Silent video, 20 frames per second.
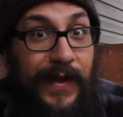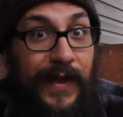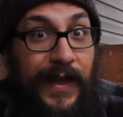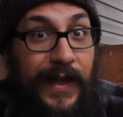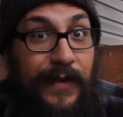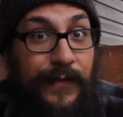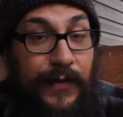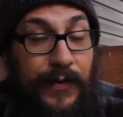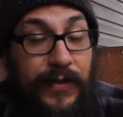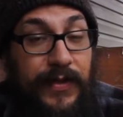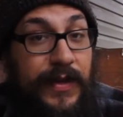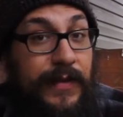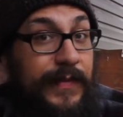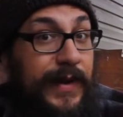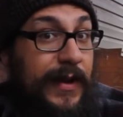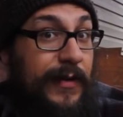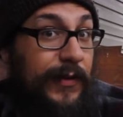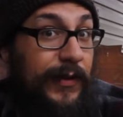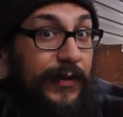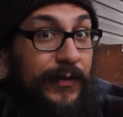And if your
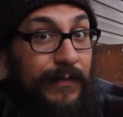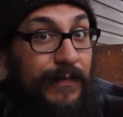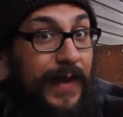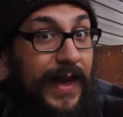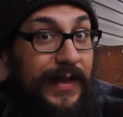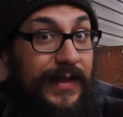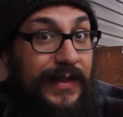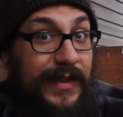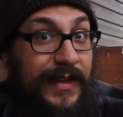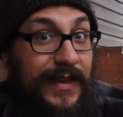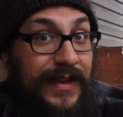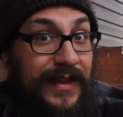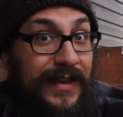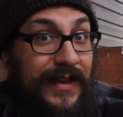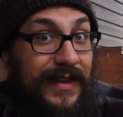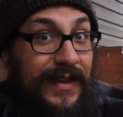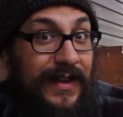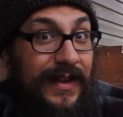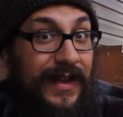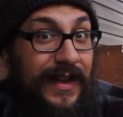thumbnail looks messy,
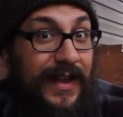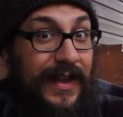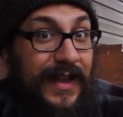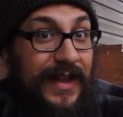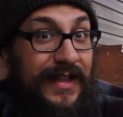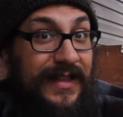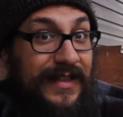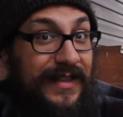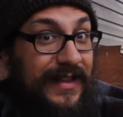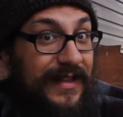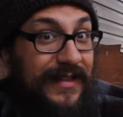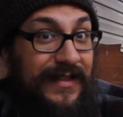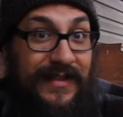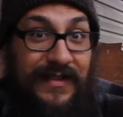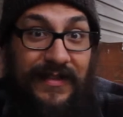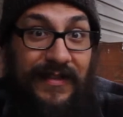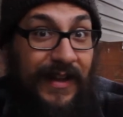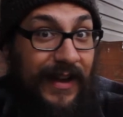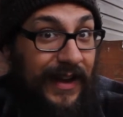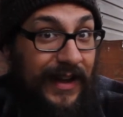it's
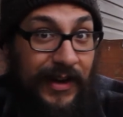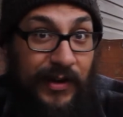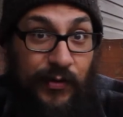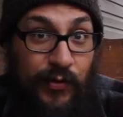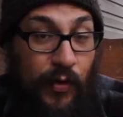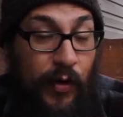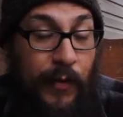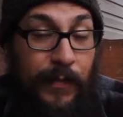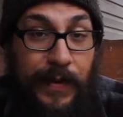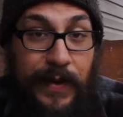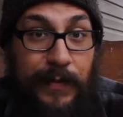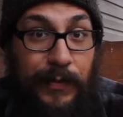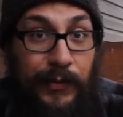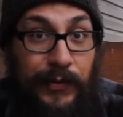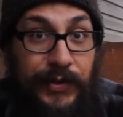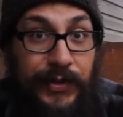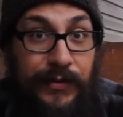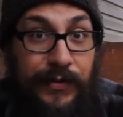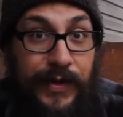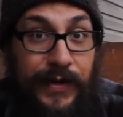just not going to draw people
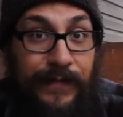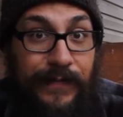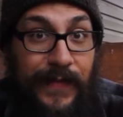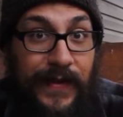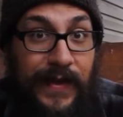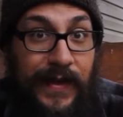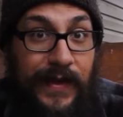to it.